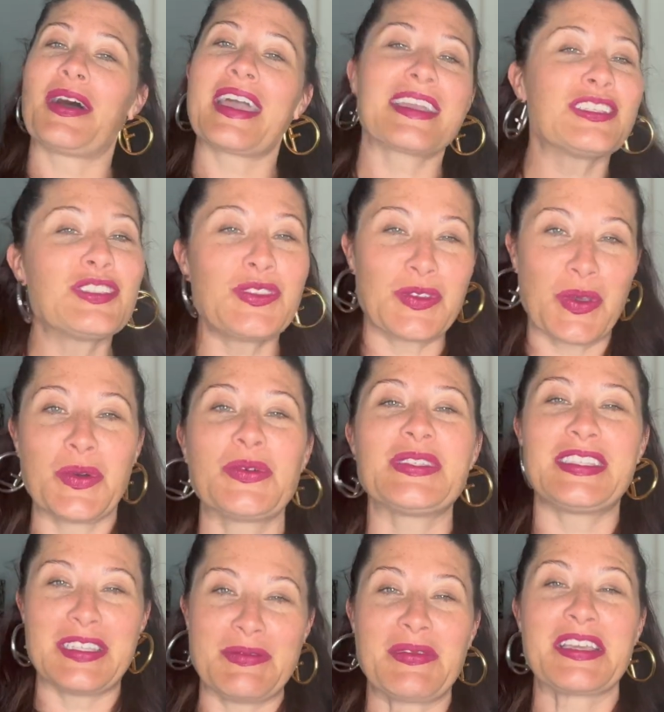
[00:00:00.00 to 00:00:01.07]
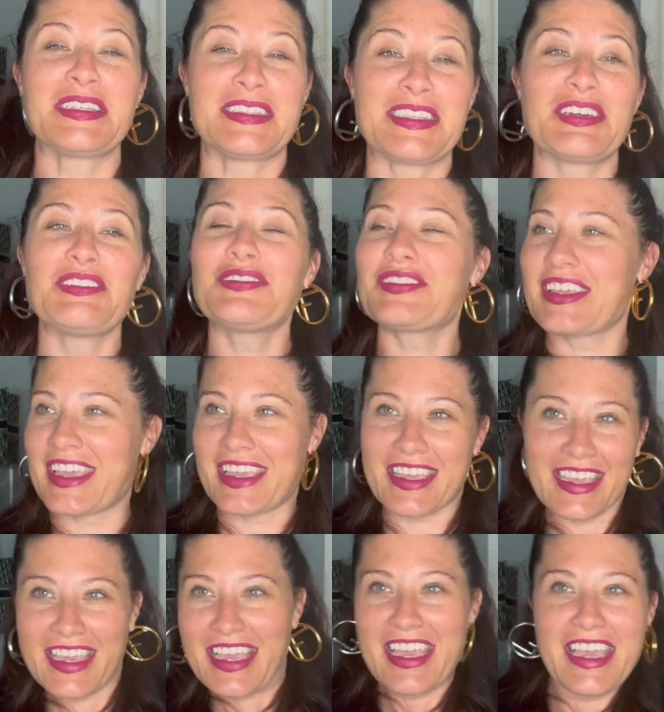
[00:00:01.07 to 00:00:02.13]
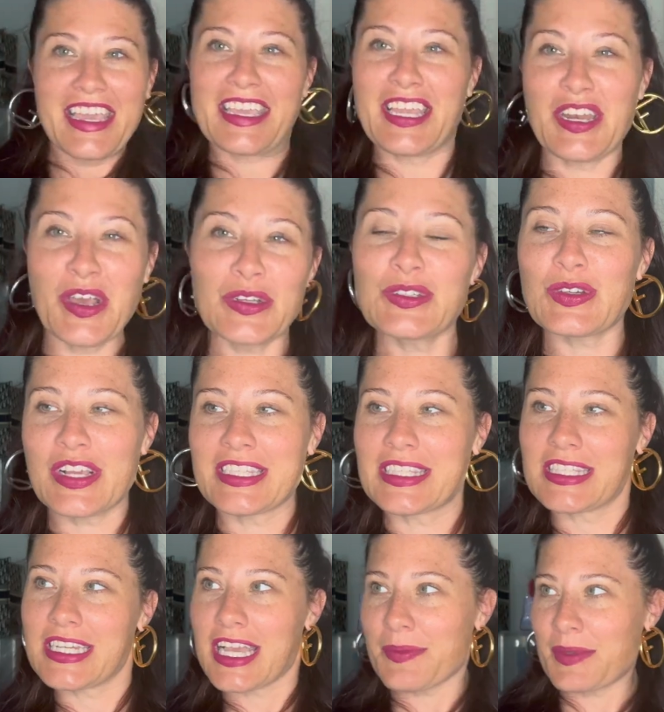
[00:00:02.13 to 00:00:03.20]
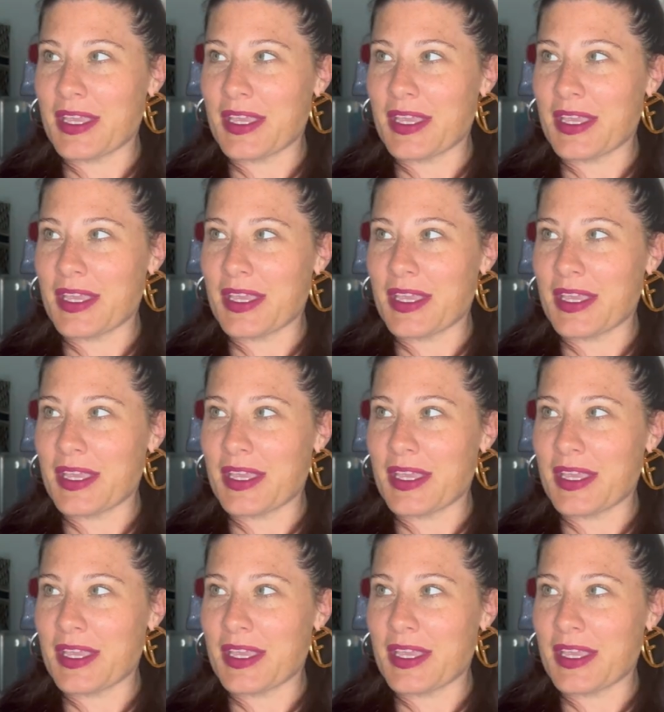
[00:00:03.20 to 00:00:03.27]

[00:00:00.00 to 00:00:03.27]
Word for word: I could so see myself like getting all dressed up,